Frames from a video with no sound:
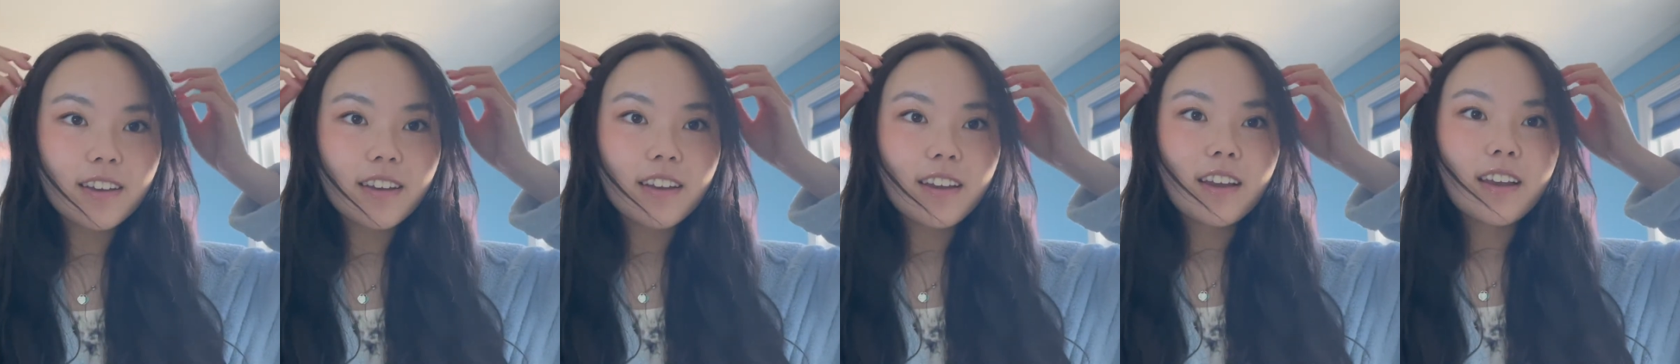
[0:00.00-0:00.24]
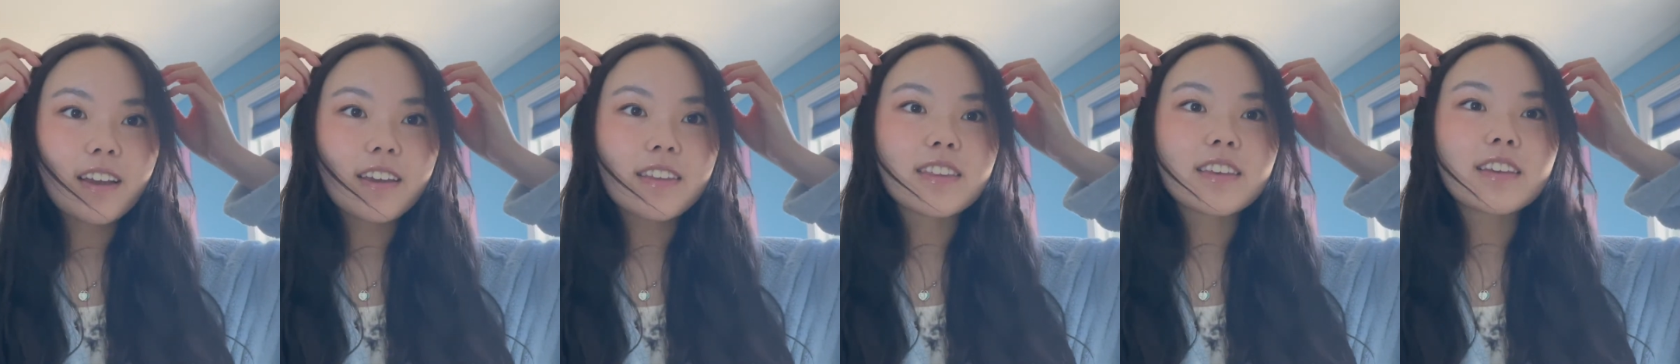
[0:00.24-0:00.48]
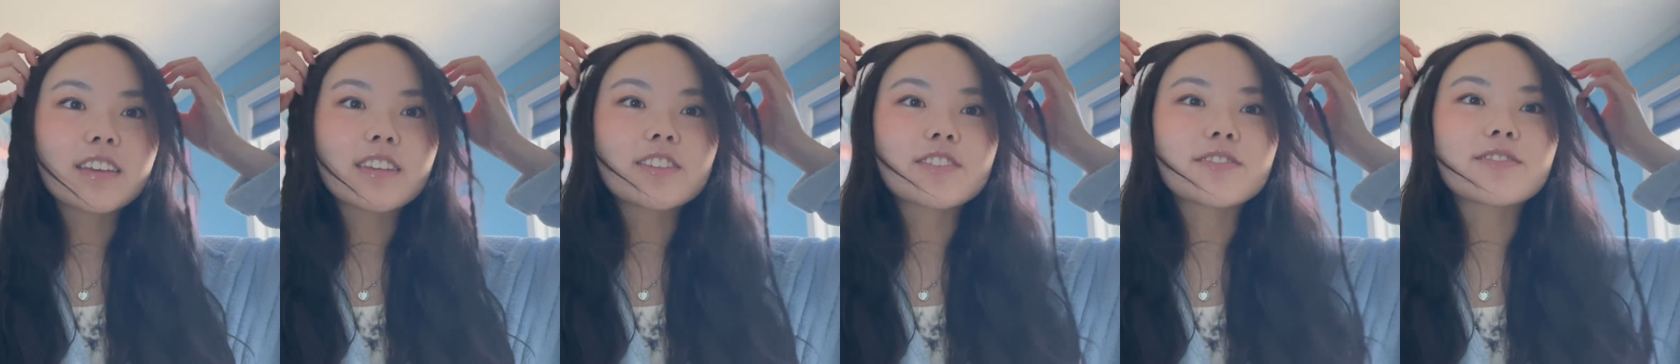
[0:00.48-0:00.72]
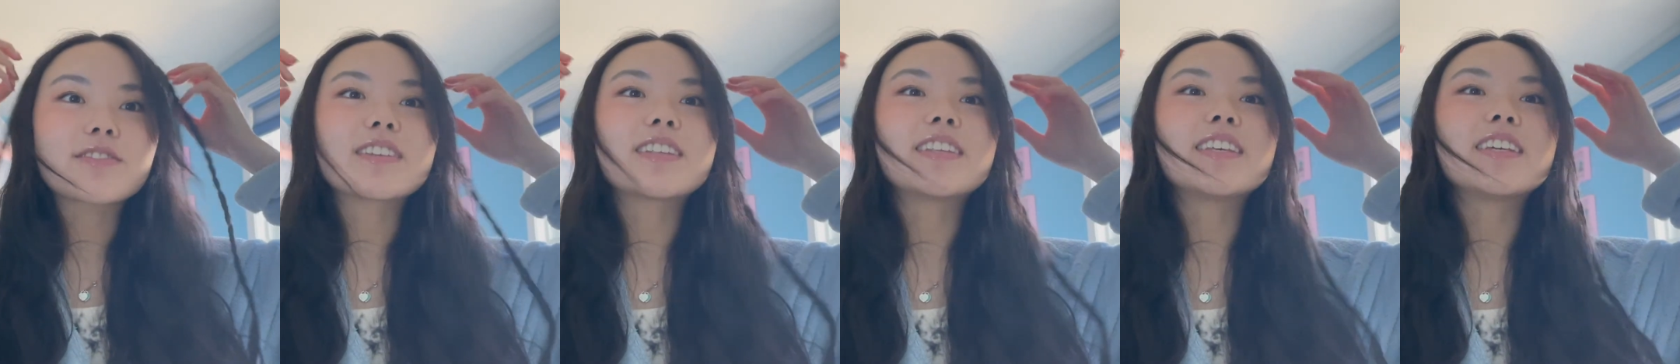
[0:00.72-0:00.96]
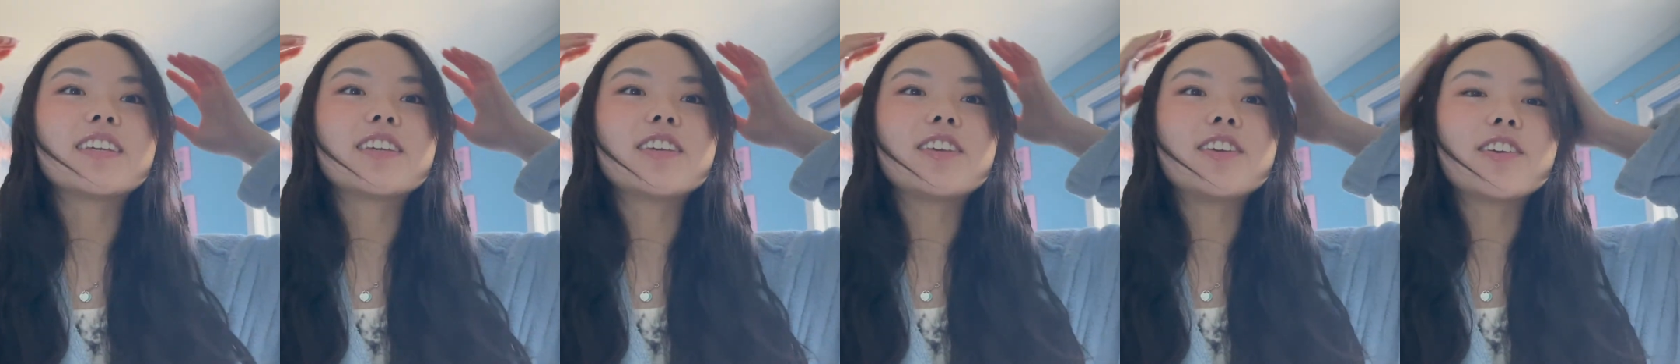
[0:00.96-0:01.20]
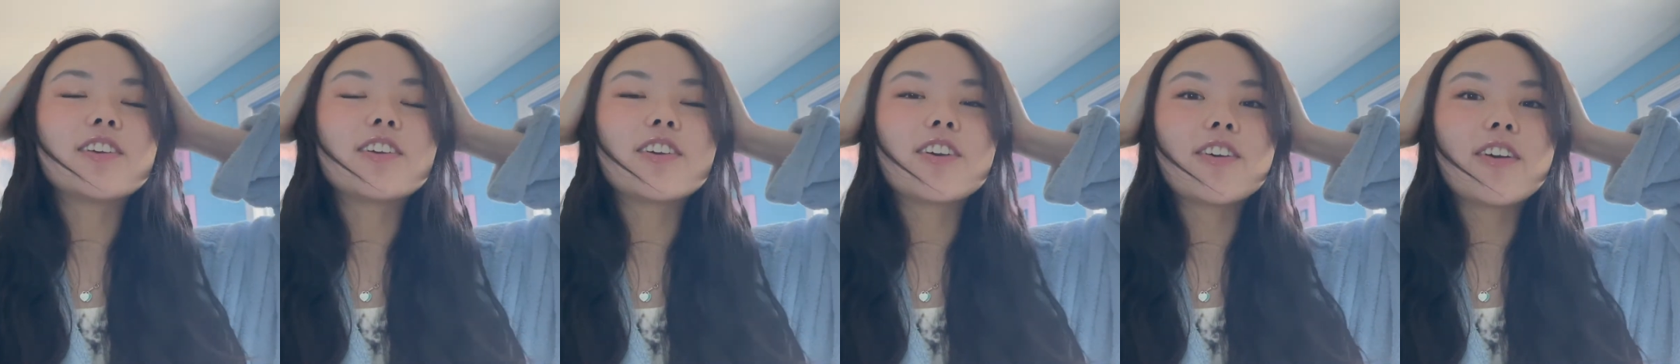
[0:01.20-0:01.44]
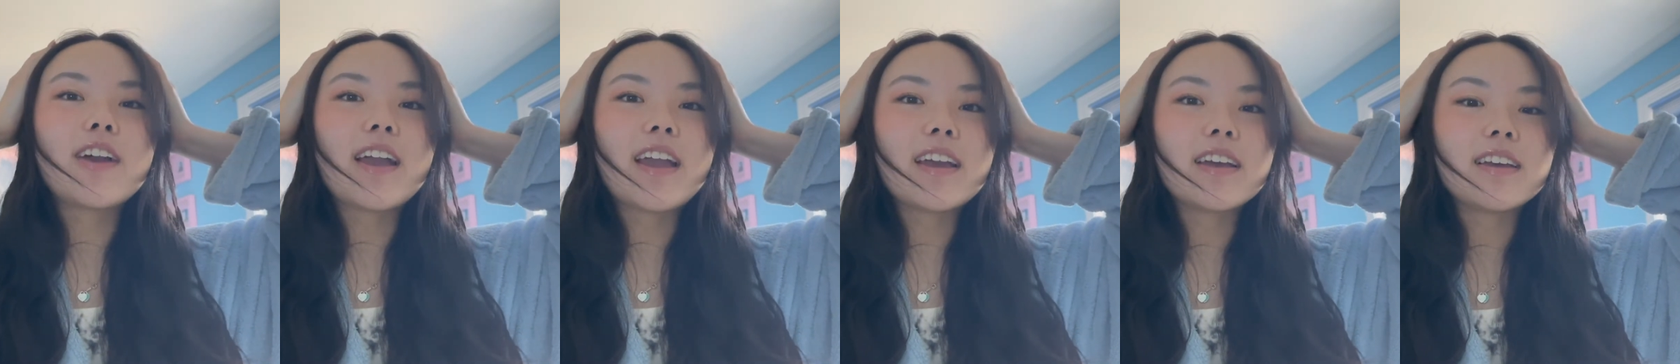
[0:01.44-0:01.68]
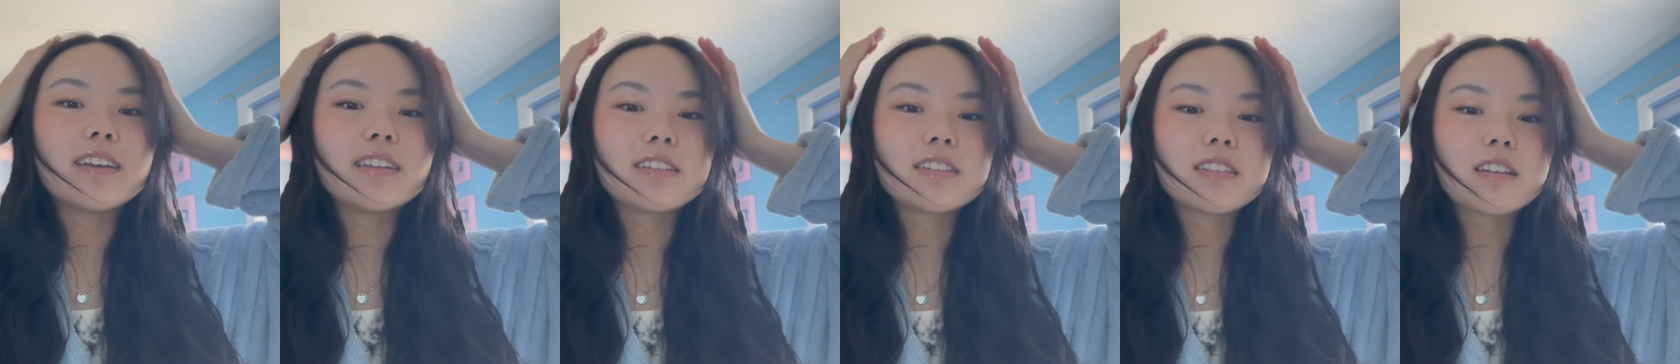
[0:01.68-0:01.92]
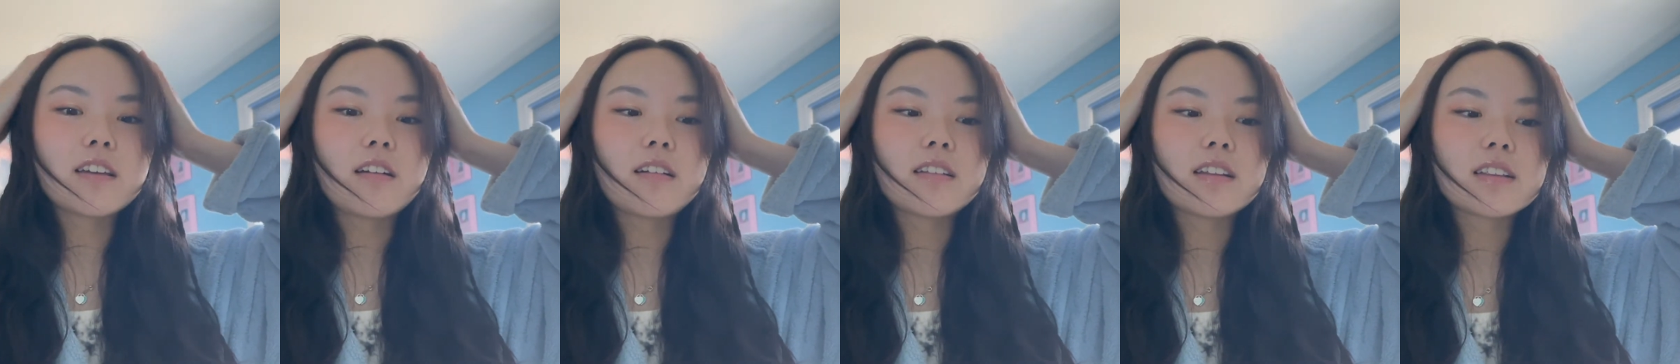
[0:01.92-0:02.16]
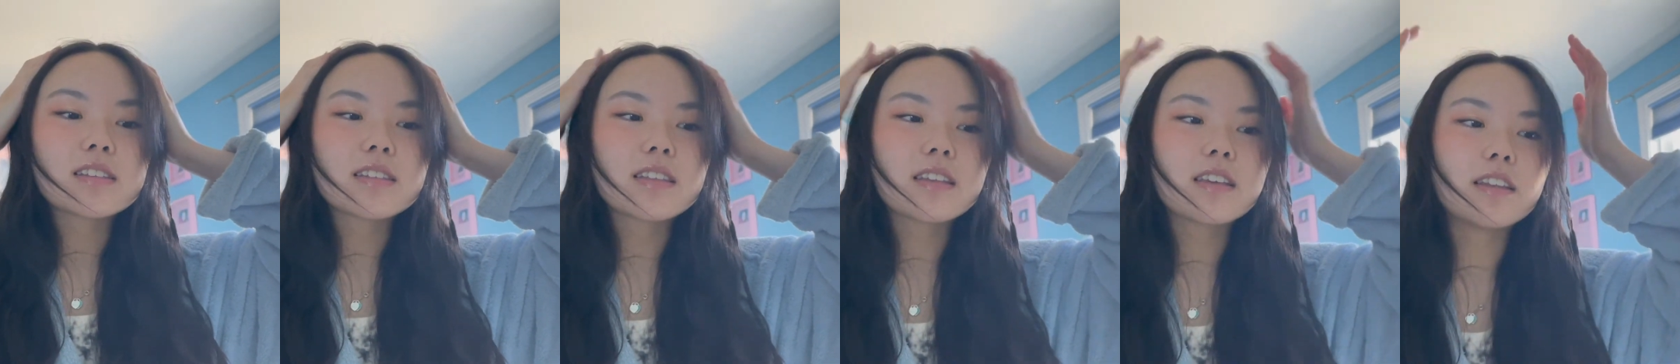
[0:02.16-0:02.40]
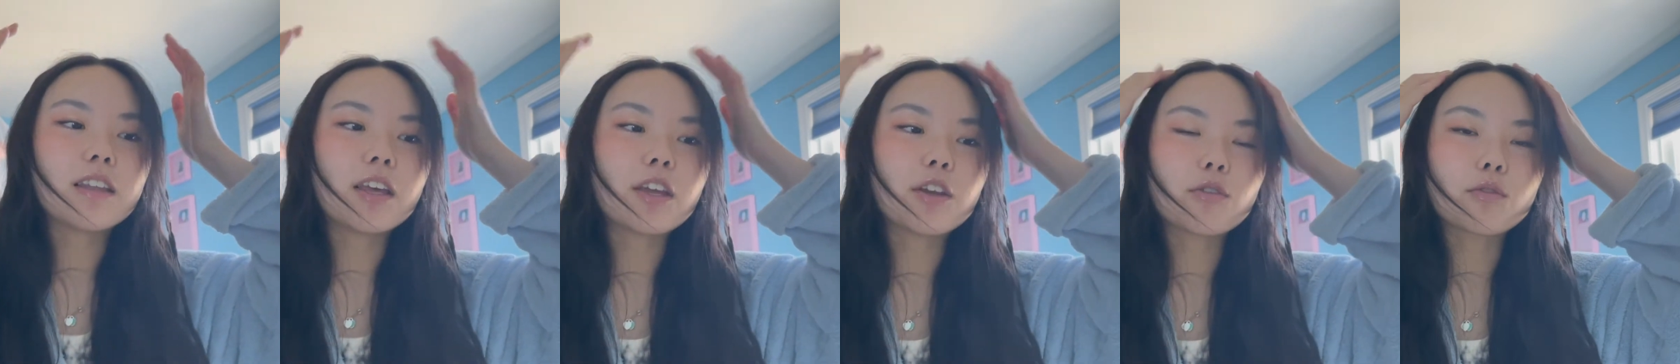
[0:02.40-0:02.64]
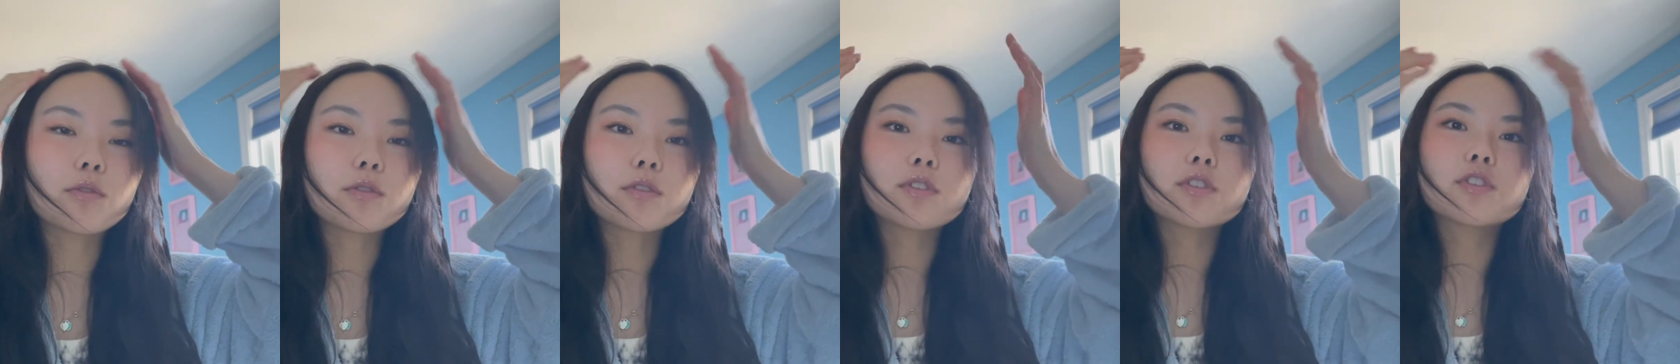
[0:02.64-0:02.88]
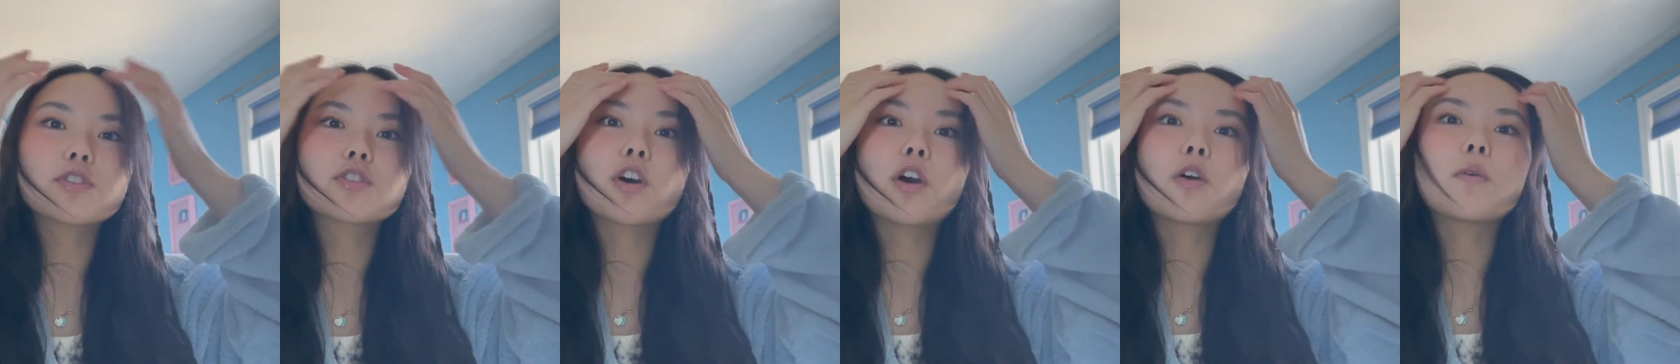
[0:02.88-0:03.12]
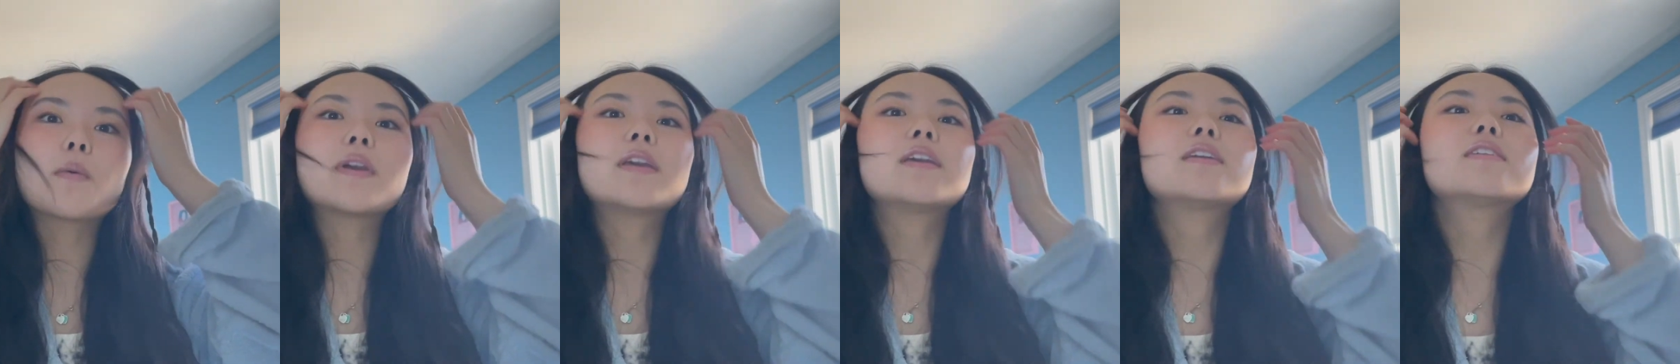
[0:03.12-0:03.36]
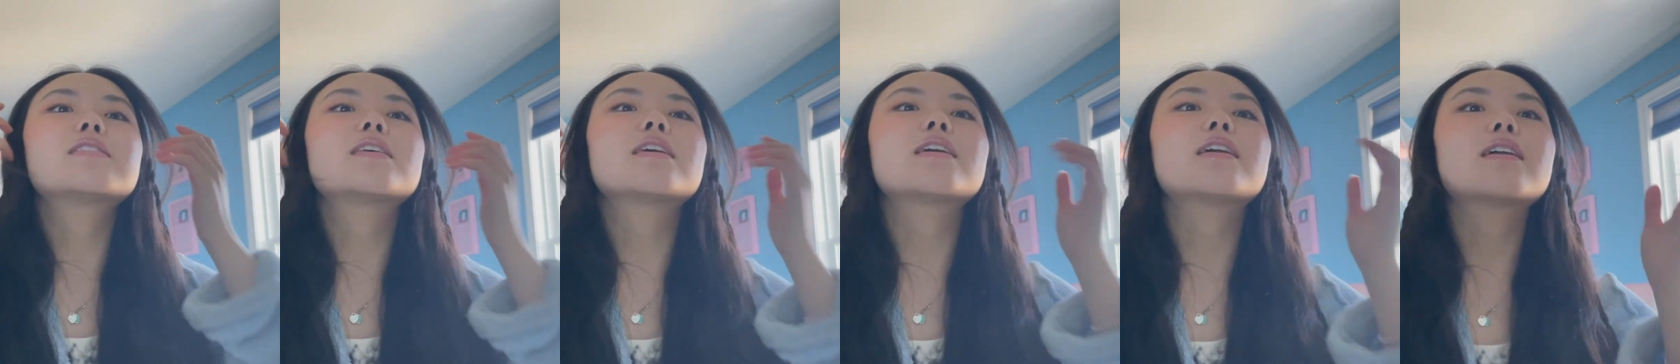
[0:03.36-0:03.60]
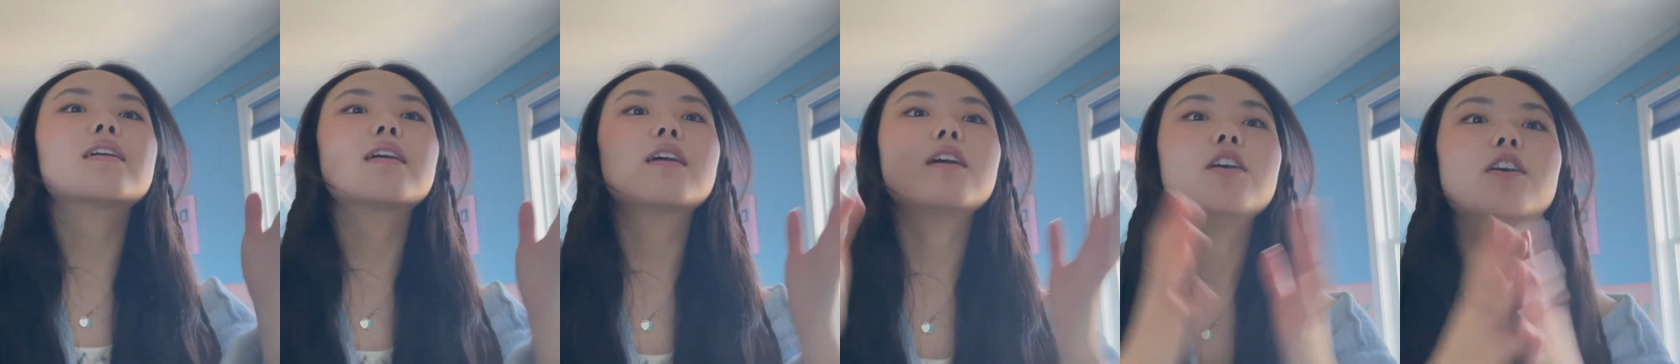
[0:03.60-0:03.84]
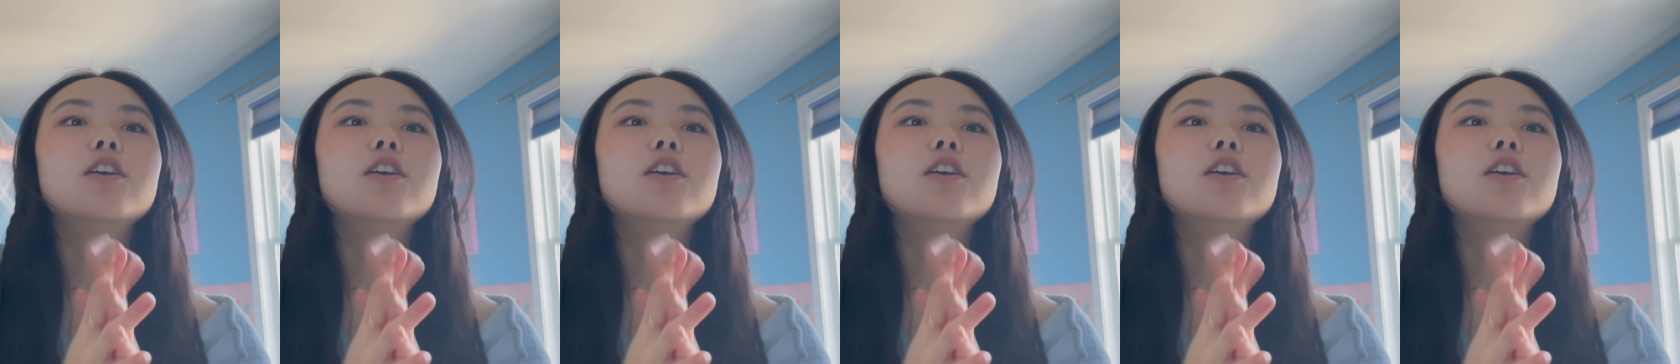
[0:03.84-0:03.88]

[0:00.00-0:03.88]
I think it's really cute and honestly like so easy.